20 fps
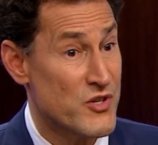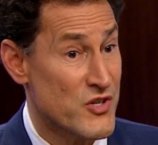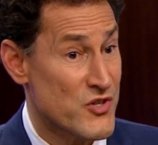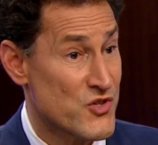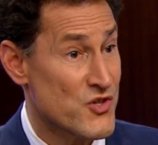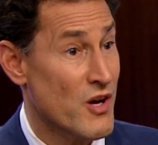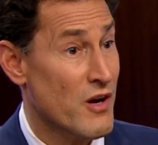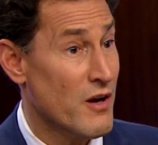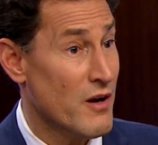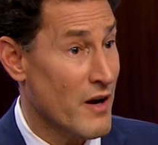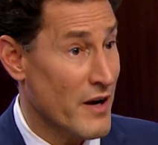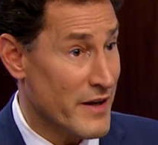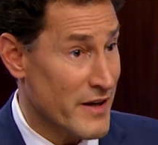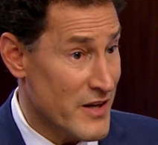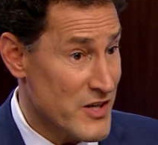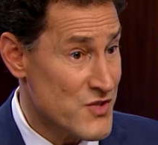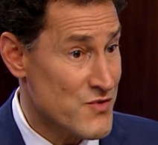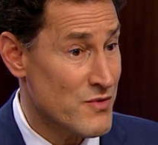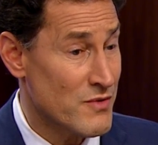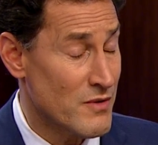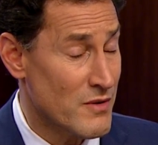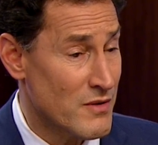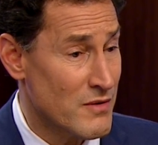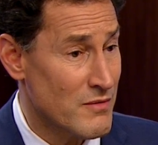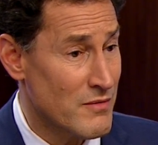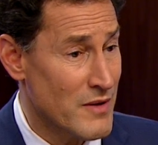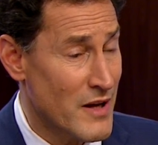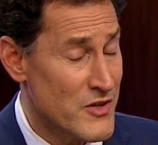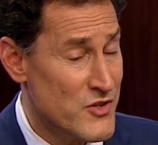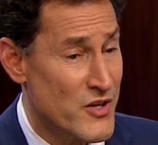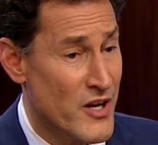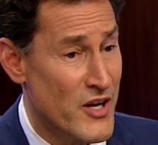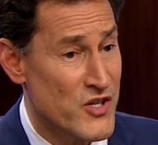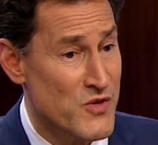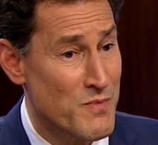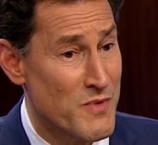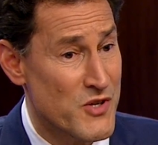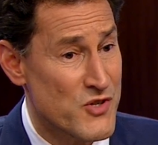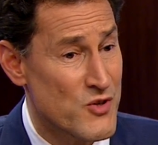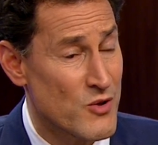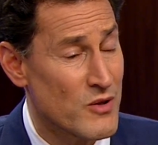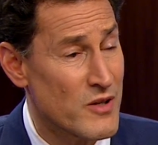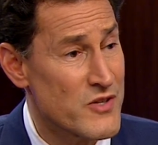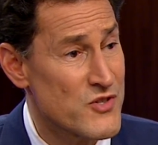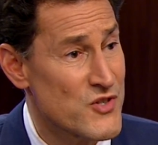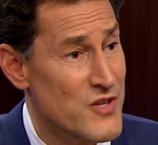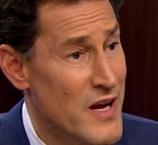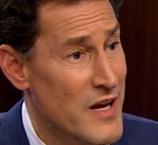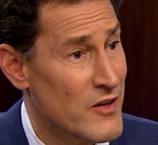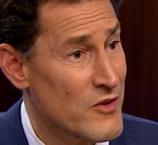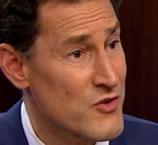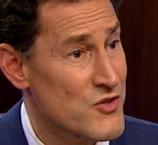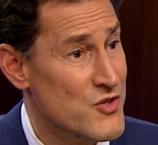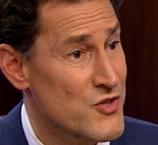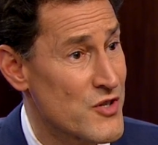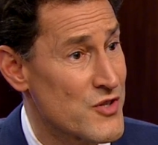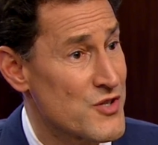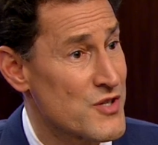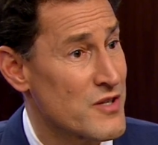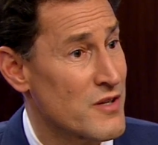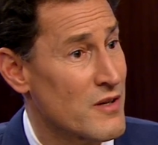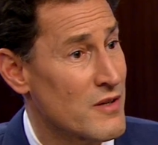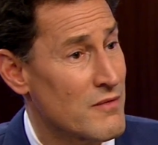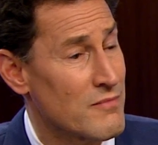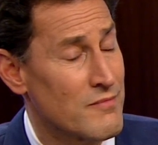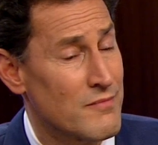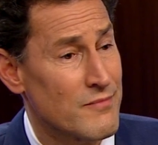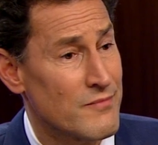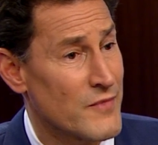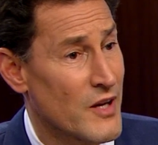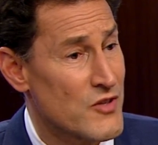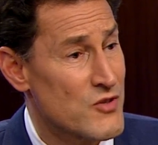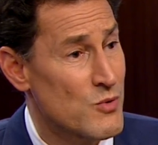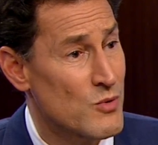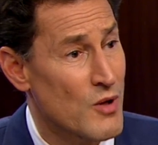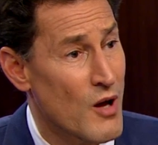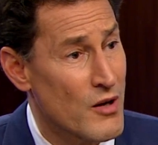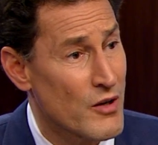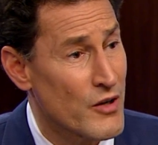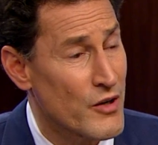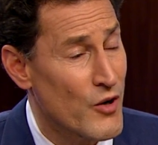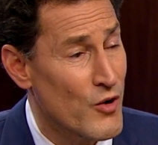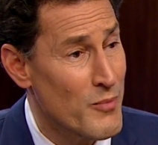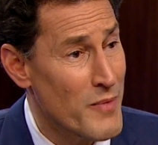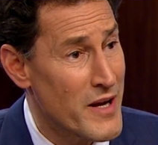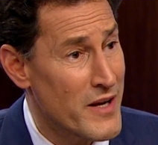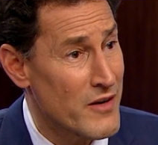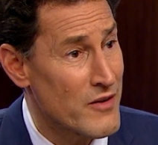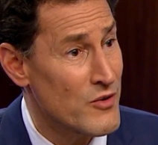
just saw, I guess, uh, Education Minister Liz Sandals just uh, not too long ago made a